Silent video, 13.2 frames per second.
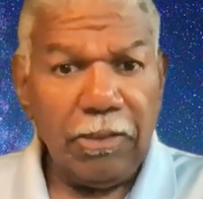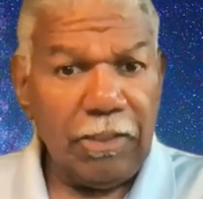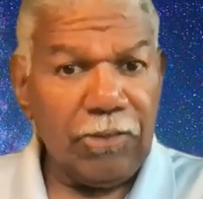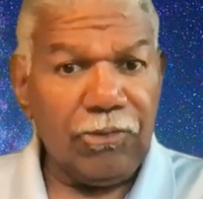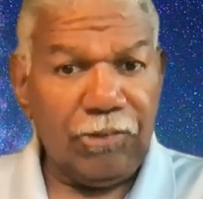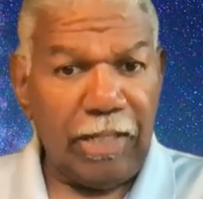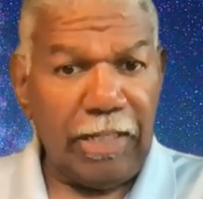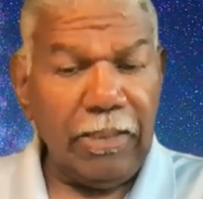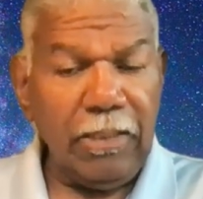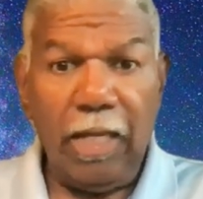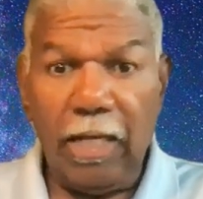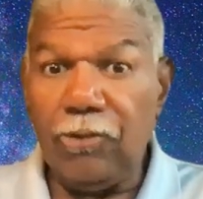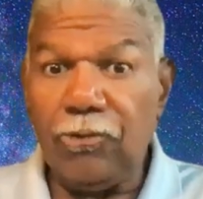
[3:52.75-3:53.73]
that
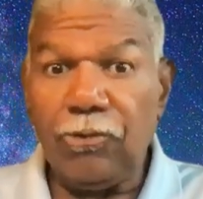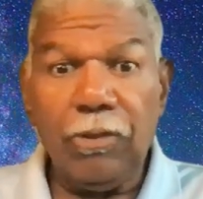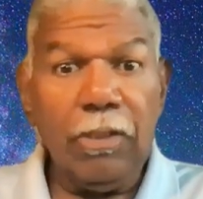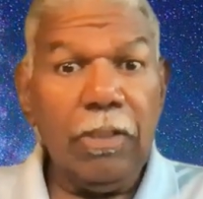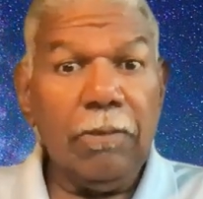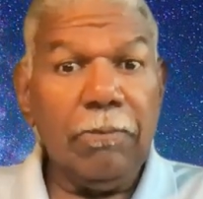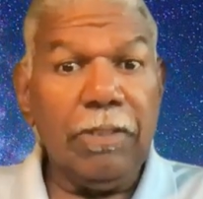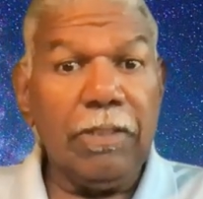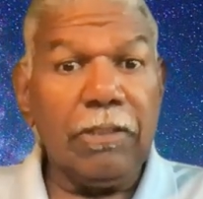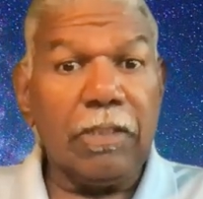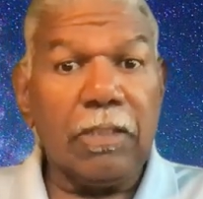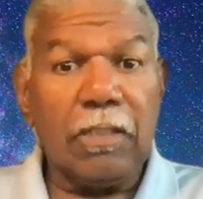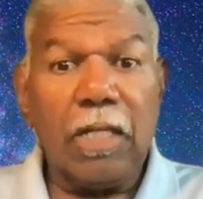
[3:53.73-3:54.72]
Satan has
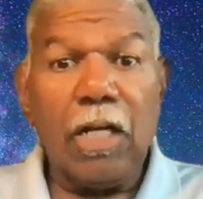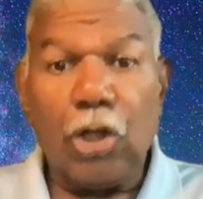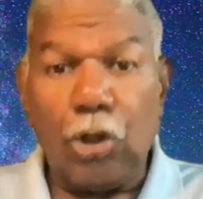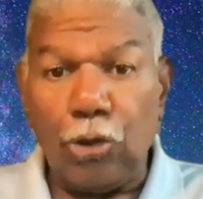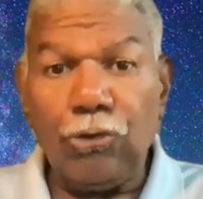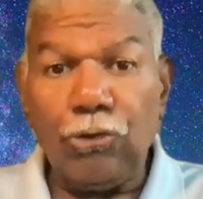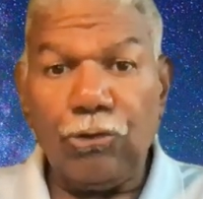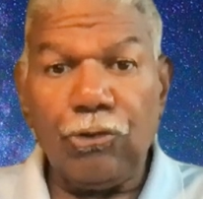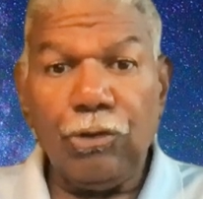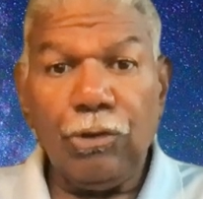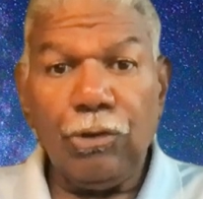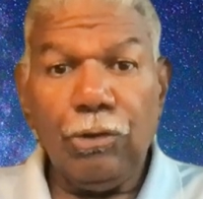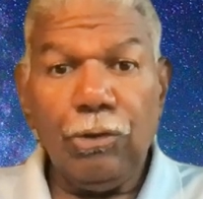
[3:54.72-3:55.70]
been
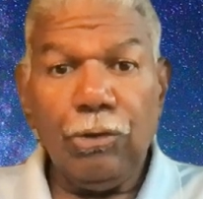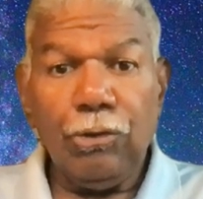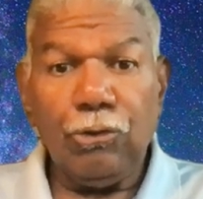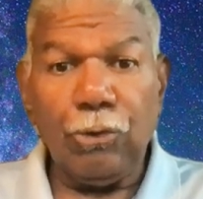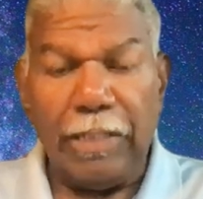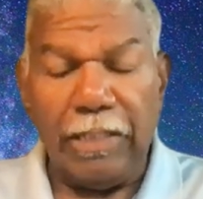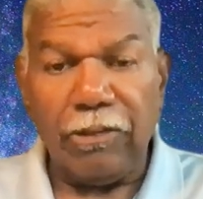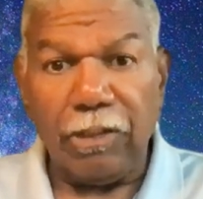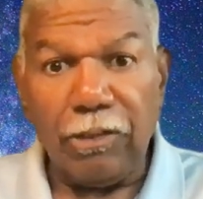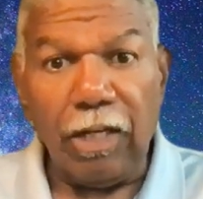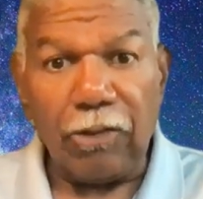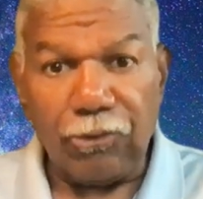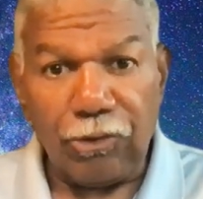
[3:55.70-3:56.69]
cursed to eat the
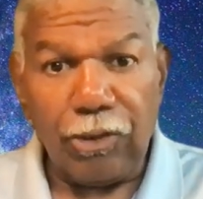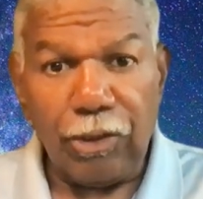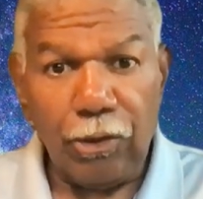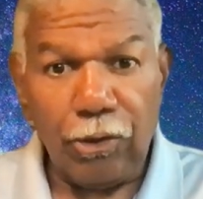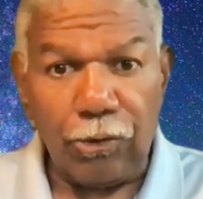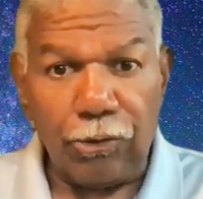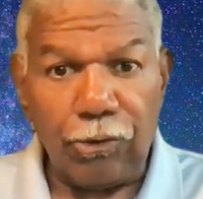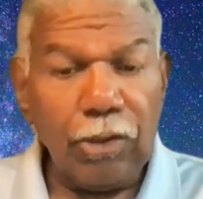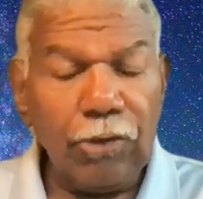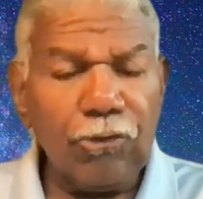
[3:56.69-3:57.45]
dust of the earth.